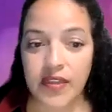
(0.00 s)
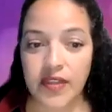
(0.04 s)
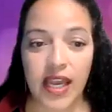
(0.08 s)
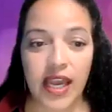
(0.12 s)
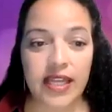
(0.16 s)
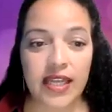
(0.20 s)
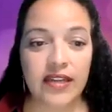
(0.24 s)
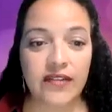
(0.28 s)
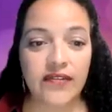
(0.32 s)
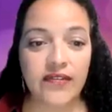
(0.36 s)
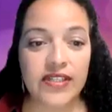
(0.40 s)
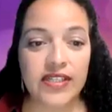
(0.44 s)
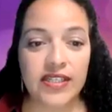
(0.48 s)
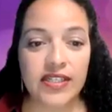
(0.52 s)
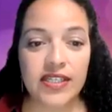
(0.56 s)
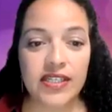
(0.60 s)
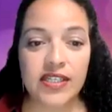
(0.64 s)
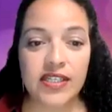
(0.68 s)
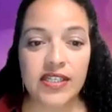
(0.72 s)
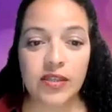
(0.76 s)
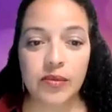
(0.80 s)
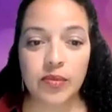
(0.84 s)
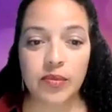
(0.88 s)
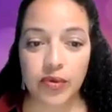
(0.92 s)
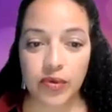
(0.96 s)
And if it's
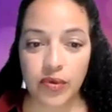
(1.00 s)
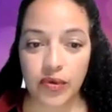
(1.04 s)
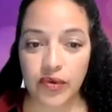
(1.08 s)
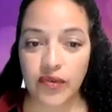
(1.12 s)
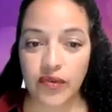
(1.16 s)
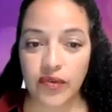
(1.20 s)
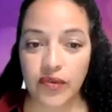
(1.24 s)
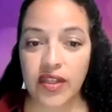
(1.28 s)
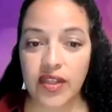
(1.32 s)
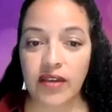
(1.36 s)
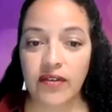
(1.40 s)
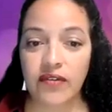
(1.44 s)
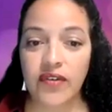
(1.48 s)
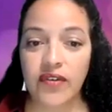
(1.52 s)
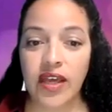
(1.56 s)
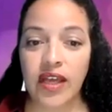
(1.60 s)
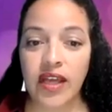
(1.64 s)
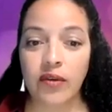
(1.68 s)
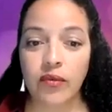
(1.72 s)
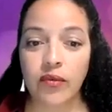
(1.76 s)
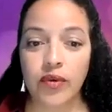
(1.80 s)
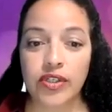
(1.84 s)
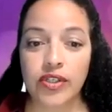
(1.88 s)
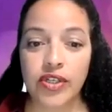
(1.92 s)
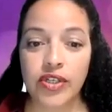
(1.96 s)
disapproved, the
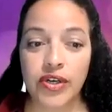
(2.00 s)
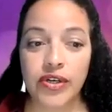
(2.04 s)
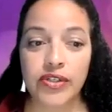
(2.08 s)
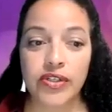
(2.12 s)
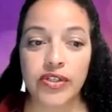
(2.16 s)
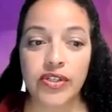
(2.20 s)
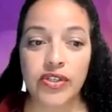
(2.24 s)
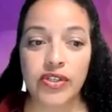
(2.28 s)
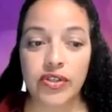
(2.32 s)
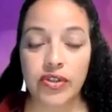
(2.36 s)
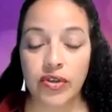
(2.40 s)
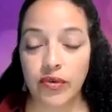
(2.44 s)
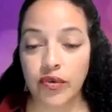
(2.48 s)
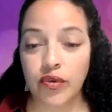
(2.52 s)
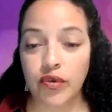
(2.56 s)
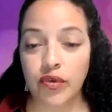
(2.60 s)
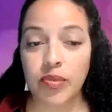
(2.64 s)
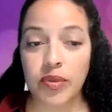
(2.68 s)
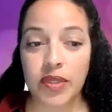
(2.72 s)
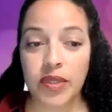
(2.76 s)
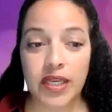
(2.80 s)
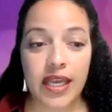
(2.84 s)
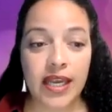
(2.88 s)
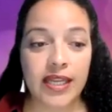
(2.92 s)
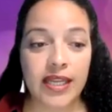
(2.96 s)
event returns to the
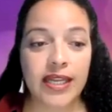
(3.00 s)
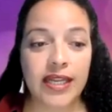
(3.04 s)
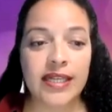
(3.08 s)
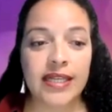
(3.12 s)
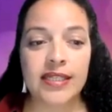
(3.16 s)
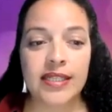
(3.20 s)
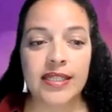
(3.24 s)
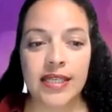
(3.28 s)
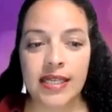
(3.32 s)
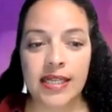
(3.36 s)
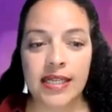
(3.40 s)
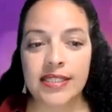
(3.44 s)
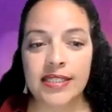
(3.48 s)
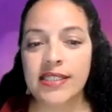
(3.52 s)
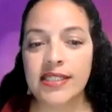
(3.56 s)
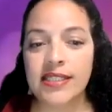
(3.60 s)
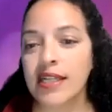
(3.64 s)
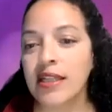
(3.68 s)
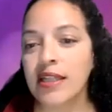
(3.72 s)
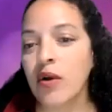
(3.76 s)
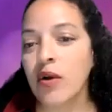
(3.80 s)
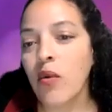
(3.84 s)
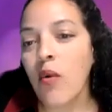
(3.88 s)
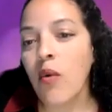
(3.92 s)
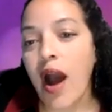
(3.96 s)
group lead and
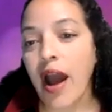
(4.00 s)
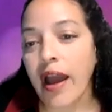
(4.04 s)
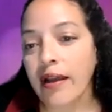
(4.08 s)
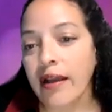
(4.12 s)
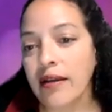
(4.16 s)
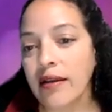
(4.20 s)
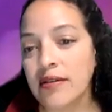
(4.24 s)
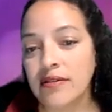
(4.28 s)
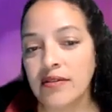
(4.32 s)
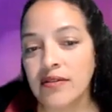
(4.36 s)
detailing why.